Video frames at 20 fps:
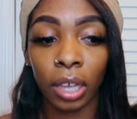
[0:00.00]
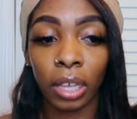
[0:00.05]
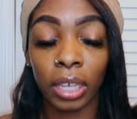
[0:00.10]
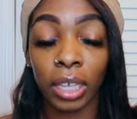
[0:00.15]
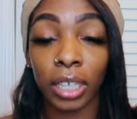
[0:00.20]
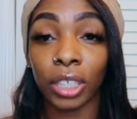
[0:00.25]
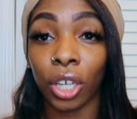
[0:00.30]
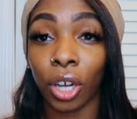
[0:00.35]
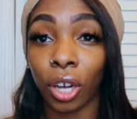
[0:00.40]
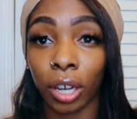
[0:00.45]

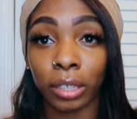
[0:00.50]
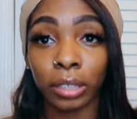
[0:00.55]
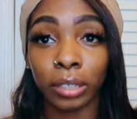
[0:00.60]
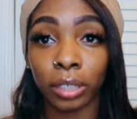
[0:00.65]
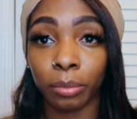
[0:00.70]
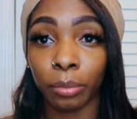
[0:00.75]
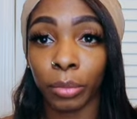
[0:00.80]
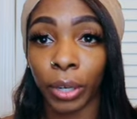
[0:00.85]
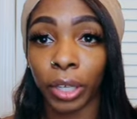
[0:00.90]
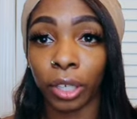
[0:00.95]
It's hard
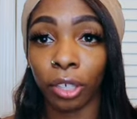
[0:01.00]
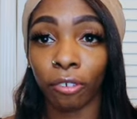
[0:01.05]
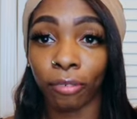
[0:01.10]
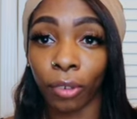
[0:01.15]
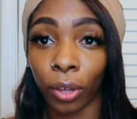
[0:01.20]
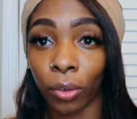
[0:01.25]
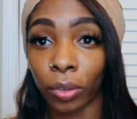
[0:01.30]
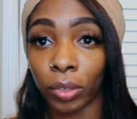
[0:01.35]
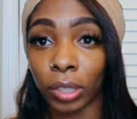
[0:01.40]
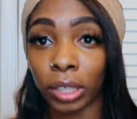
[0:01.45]
to bring your
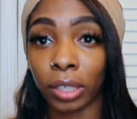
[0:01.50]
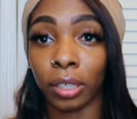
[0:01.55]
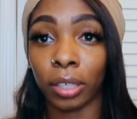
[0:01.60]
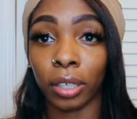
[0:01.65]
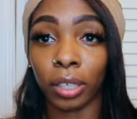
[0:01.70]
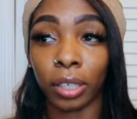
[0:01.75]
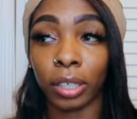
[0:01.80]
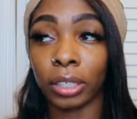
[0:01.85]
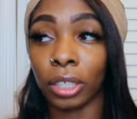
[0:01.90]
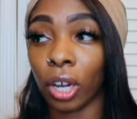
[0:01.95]
phone in
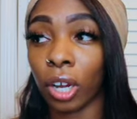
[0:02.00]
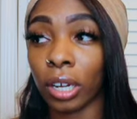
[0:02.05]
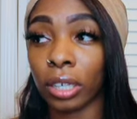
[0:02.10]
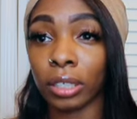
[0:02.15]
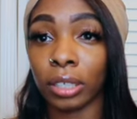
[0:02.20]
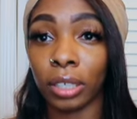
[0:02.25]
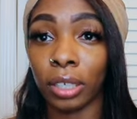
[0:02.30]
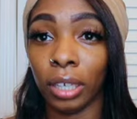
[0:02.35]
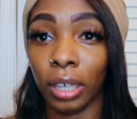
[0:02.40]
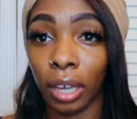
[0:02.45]
there. It's hard
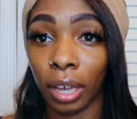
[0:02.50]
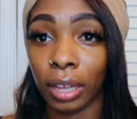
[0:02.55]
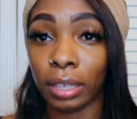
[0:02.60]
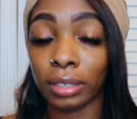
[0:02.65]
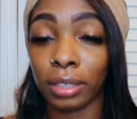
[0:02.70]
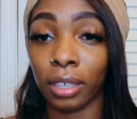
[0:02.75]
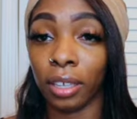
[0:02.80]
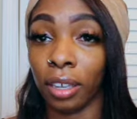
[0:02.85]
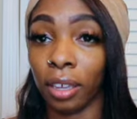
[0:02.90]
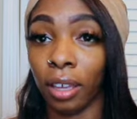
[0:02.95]
to get
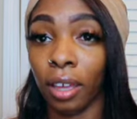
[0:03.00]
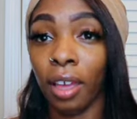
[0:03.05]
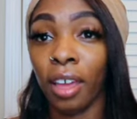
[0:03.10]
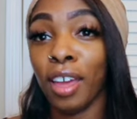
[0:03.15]
content.